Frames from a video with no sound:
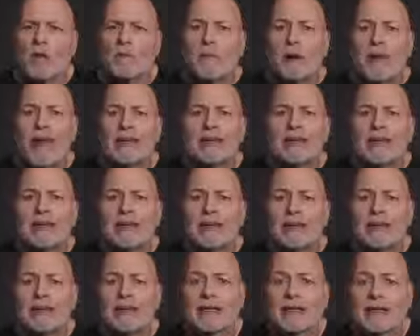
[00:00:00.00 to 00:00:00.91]
but I
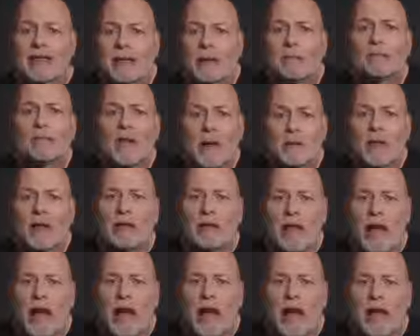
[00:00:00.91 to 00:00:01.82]
needed to keep them
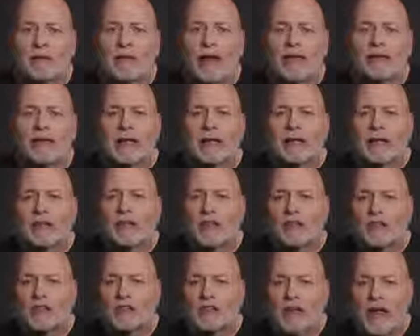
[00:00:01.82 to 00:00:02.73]
alive. I needed
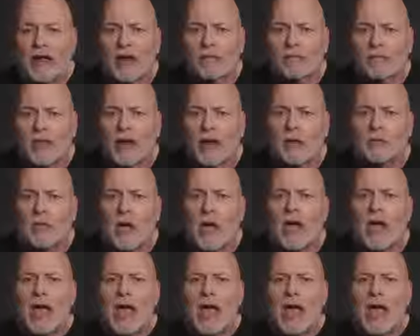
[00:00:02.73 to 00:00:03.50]
to save them.